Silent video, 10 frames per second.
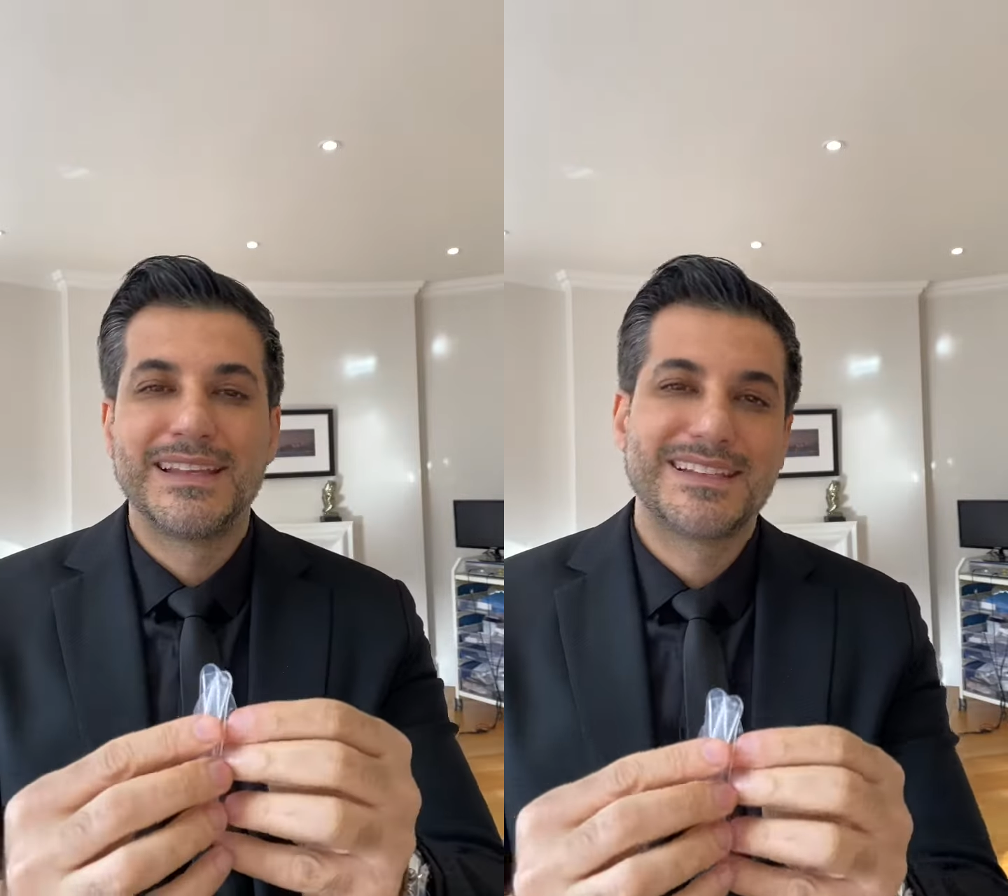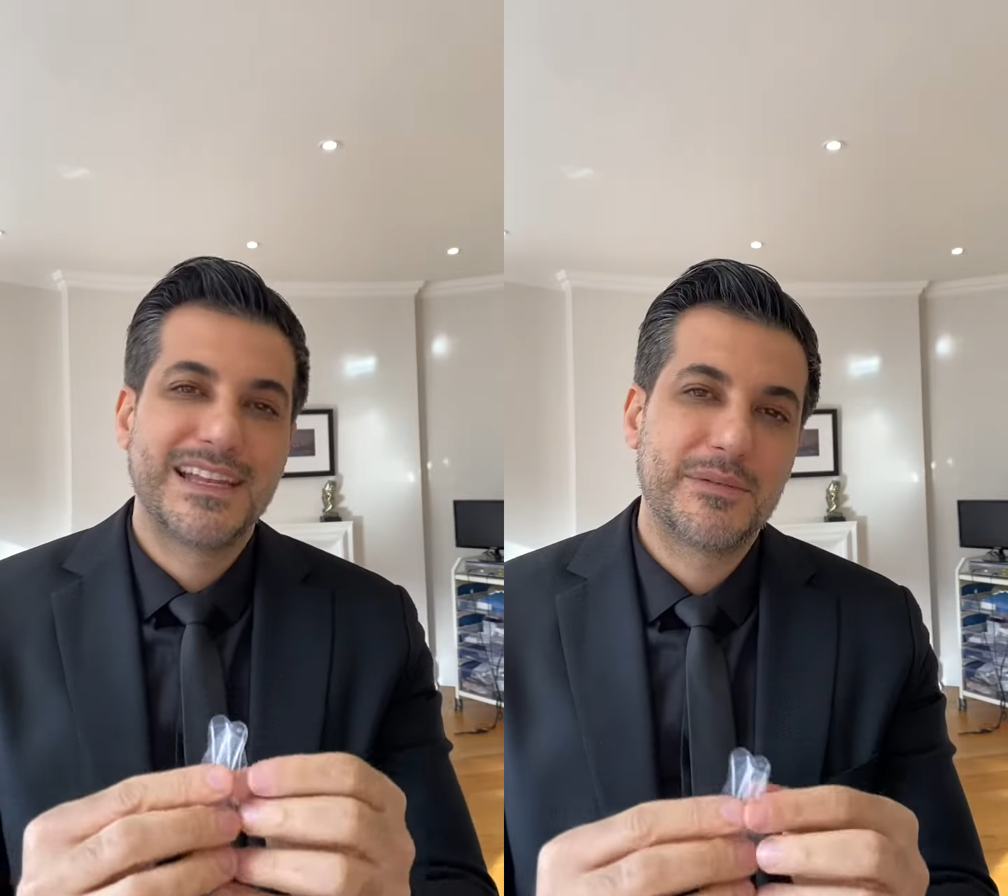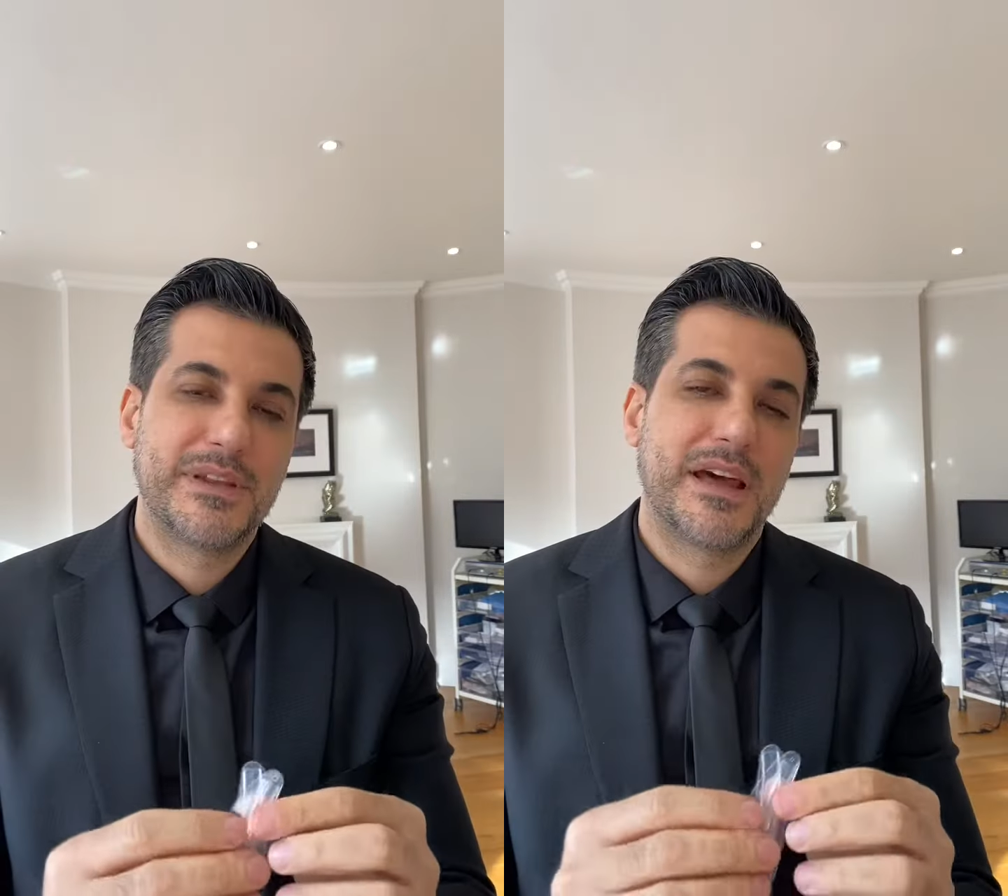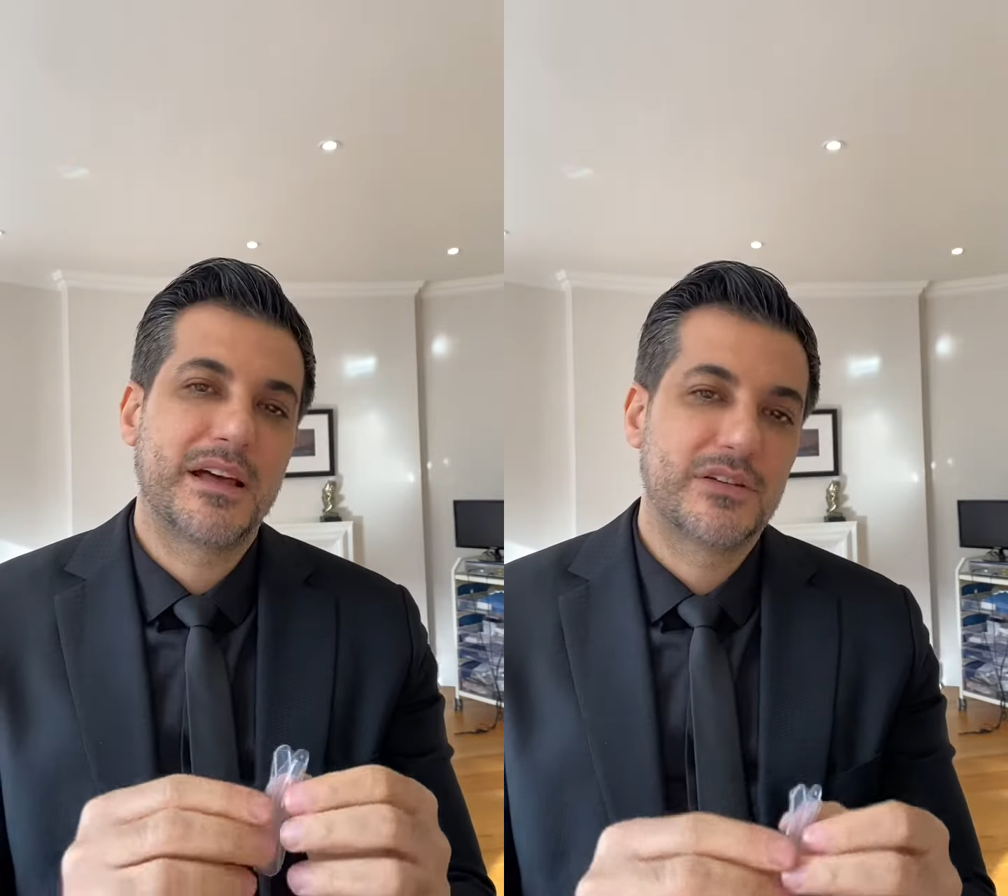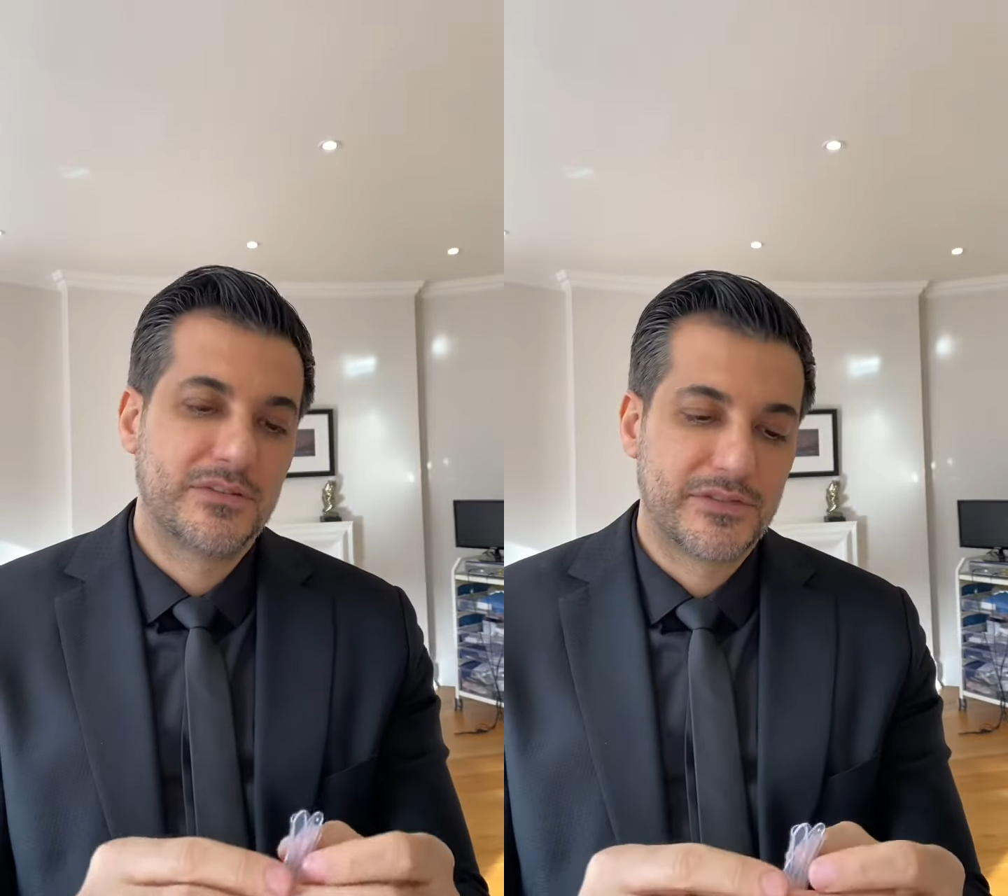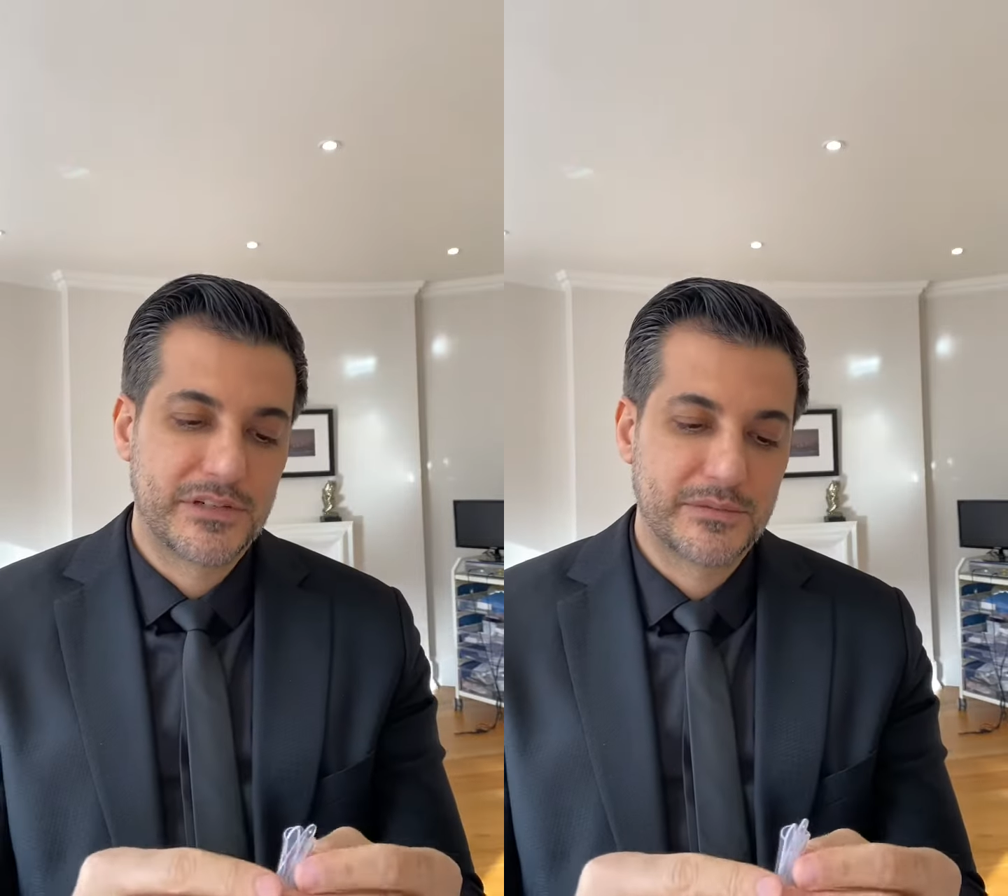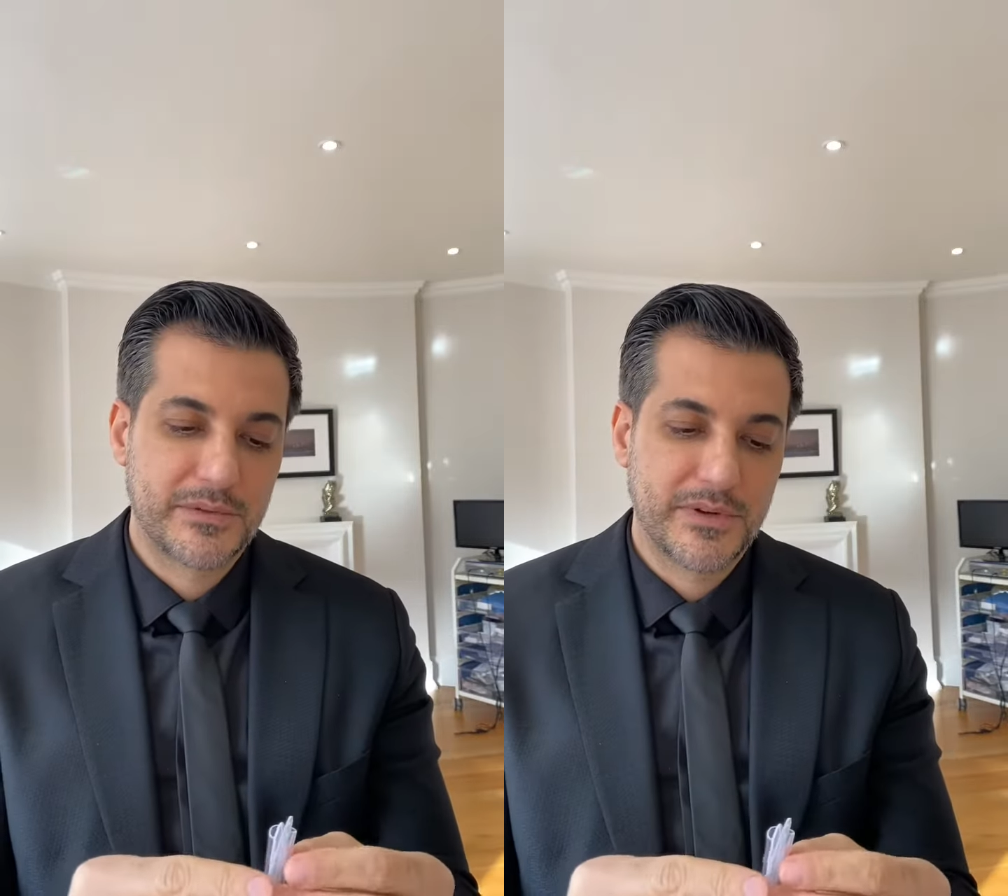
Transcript: It's a little bit uncomfortable